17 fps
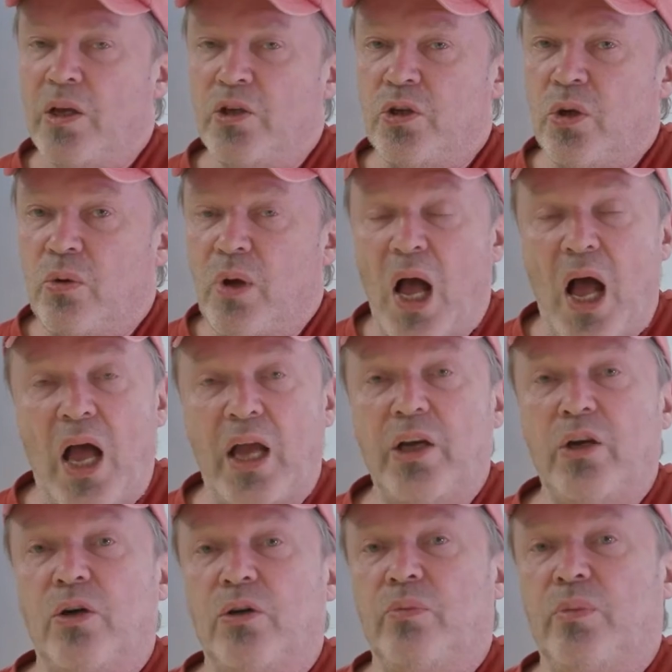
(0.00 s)
So
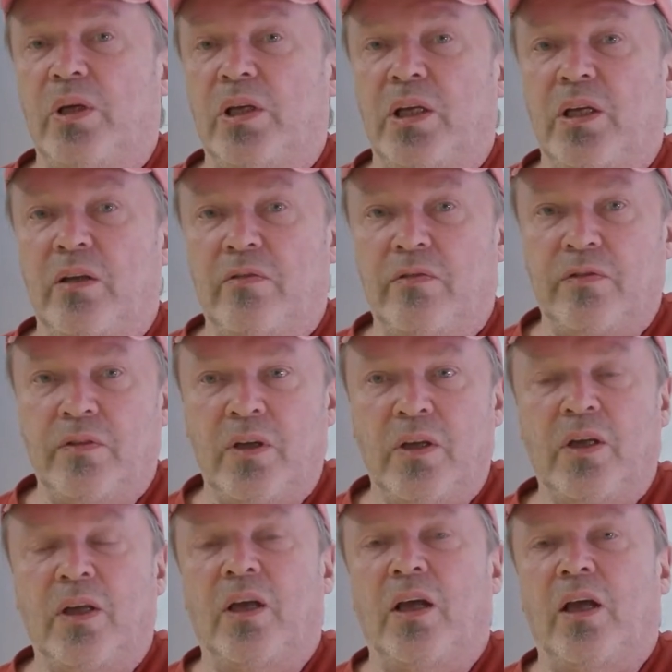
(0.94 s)
I don't believe
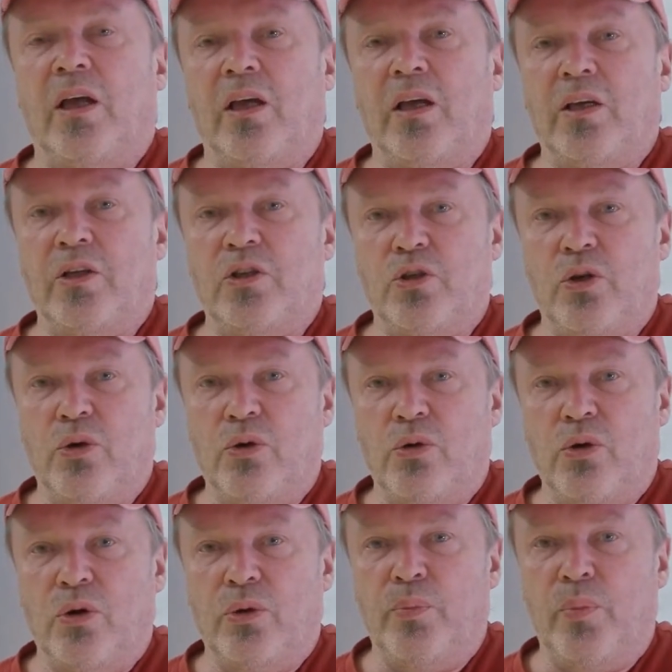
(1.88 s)
in
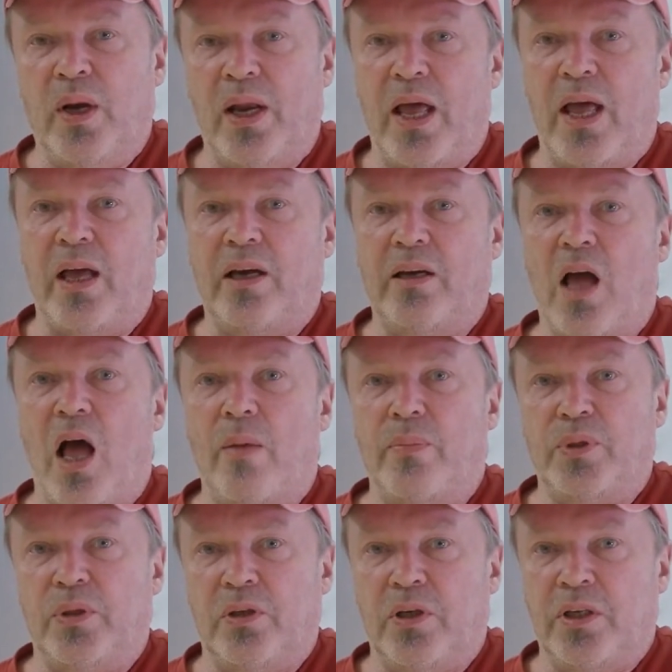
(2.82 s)
so-called planned
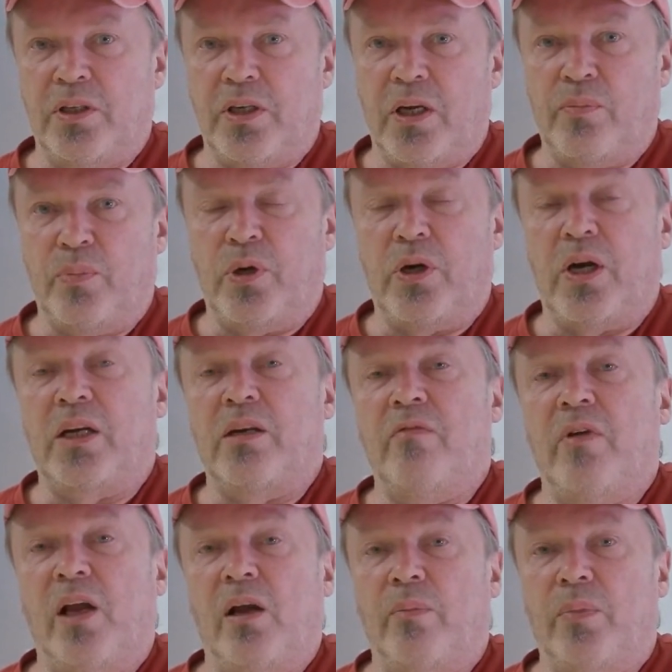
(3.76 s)
obsolescence, that product
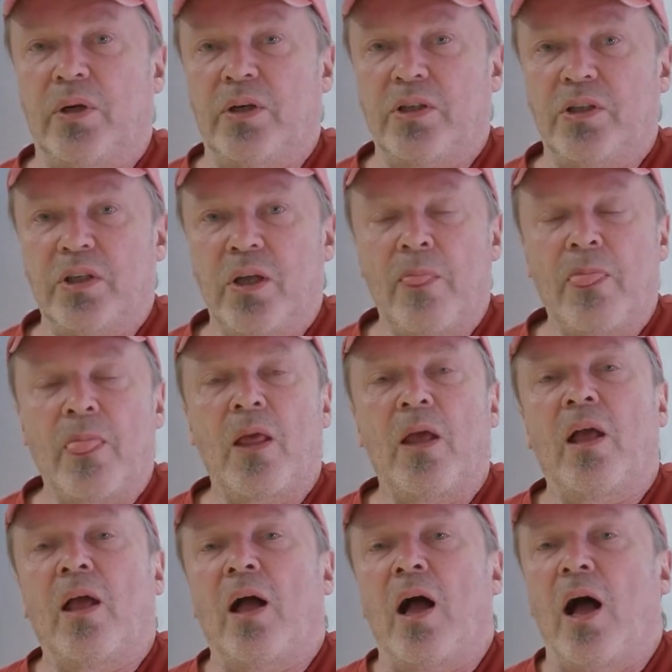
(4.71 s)
developers
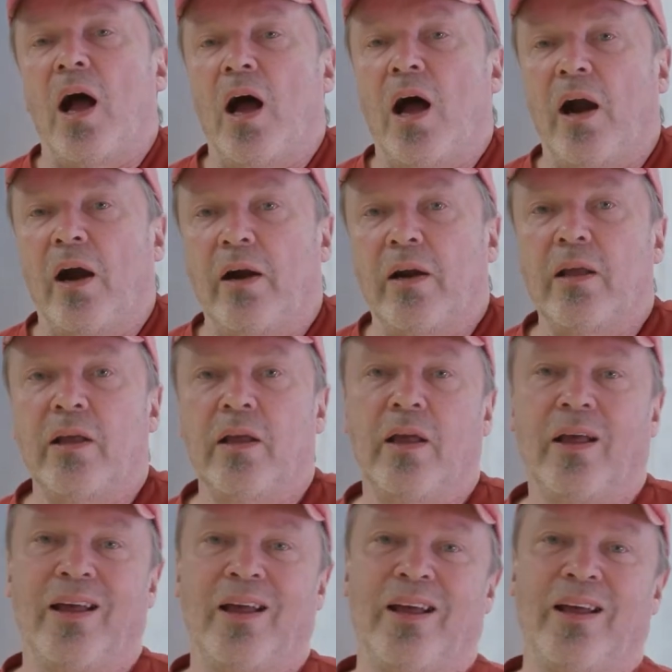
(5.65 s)
are
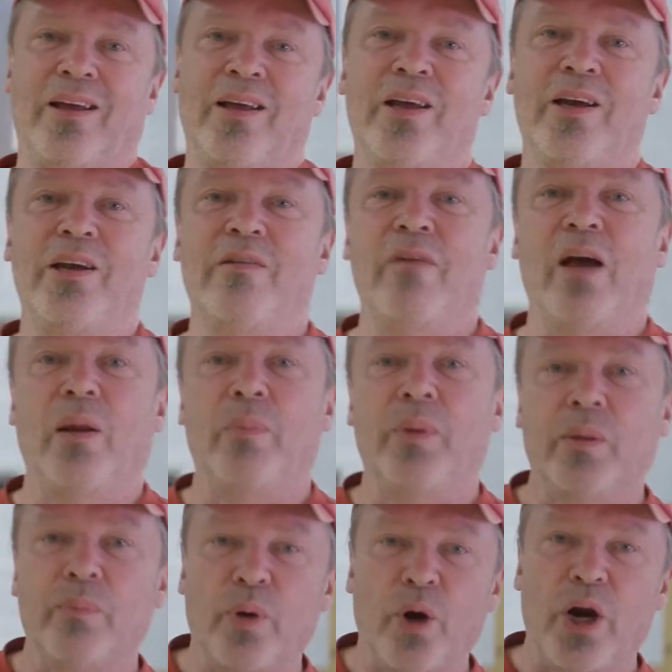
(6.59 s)

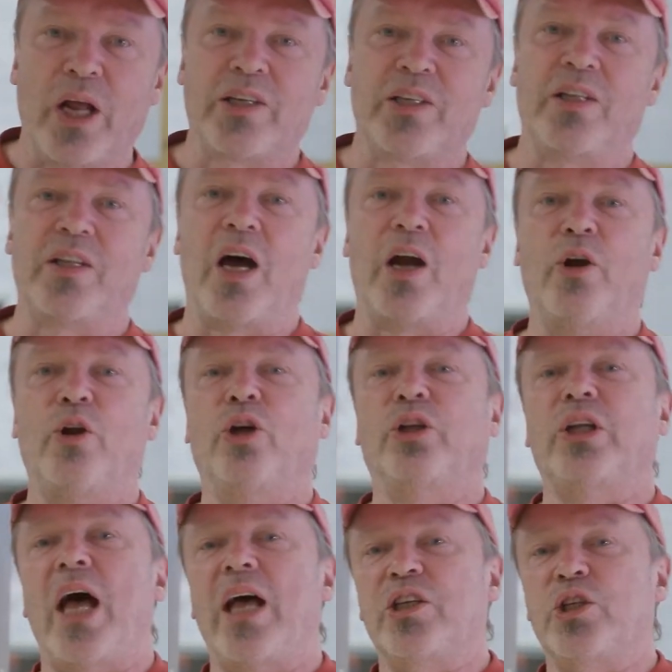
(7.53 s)
developing products that are
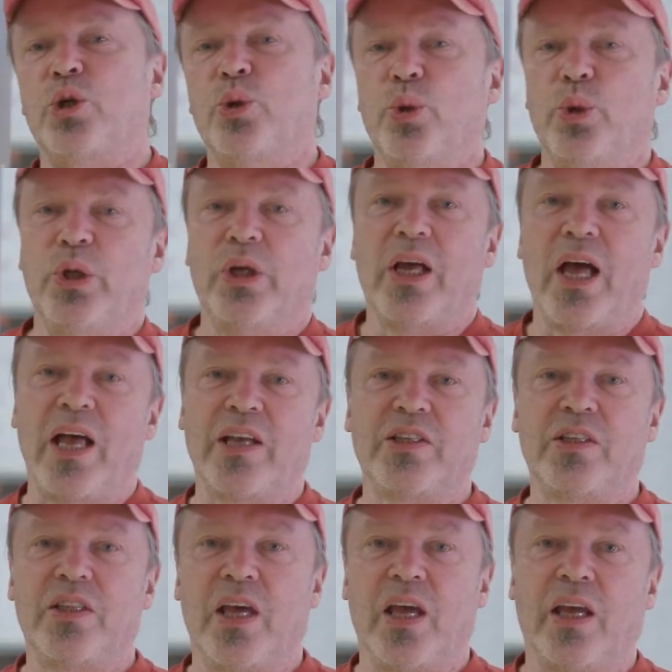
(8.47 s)
not as good
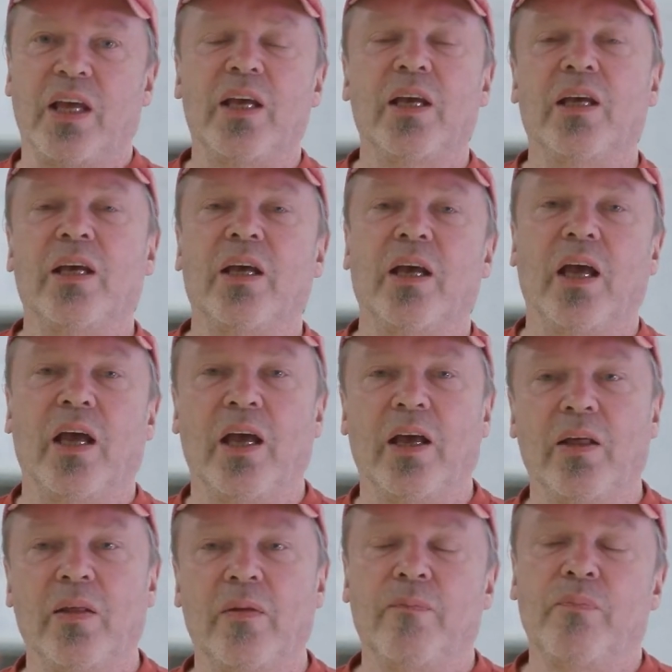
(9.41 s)
as they
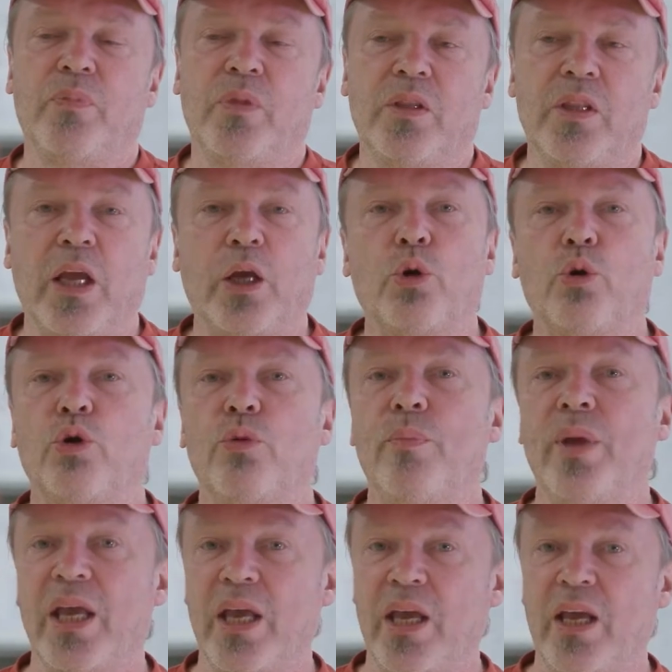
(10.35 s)

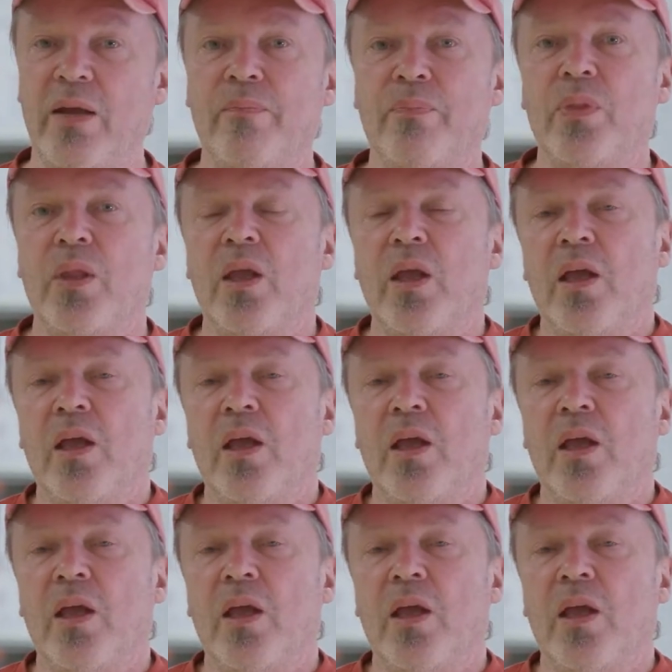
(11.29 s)
could be,